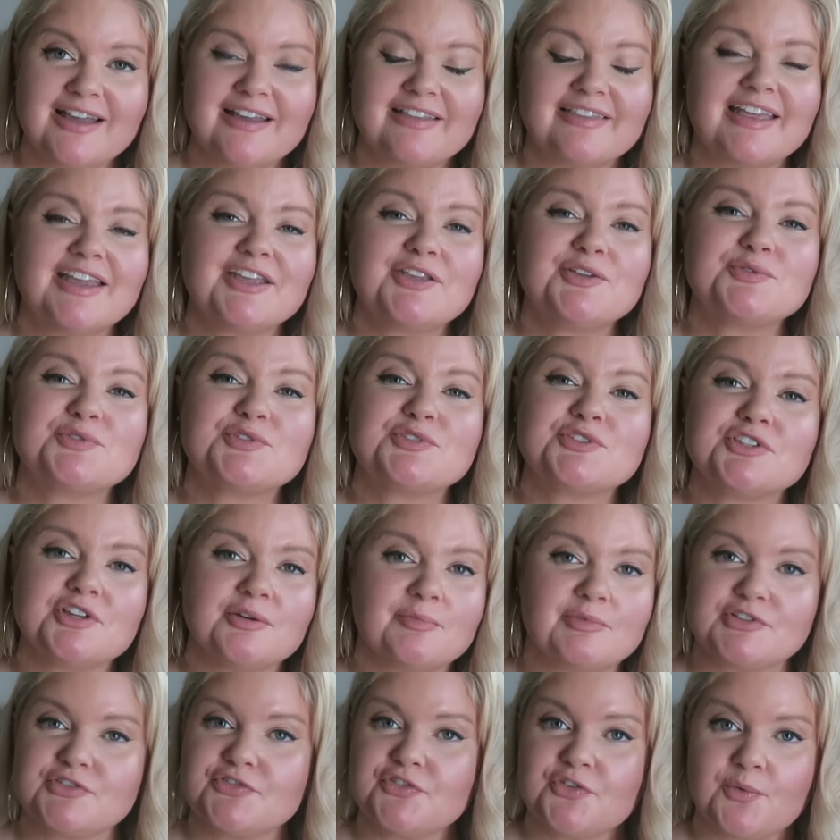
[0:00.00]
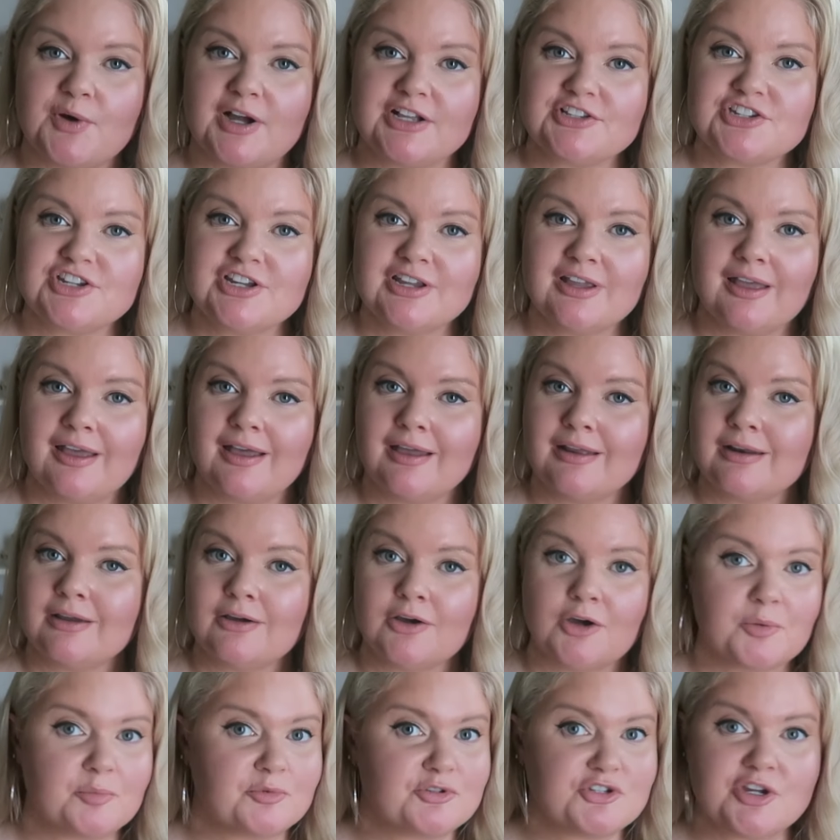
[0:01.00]
Thank you so much for watching, and I
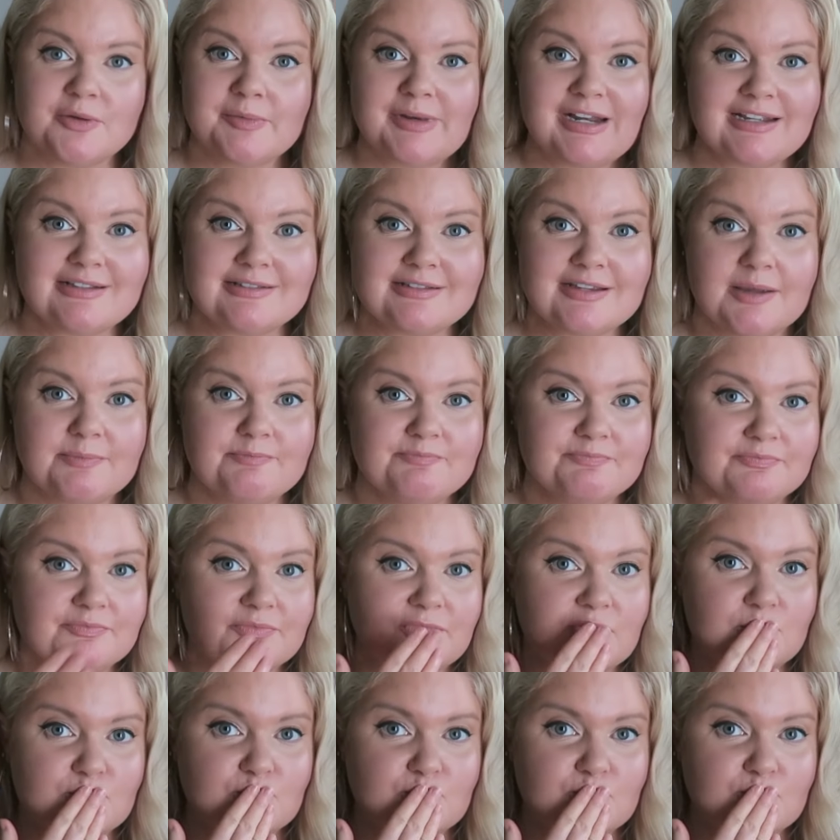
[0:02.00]
hope you join me next time.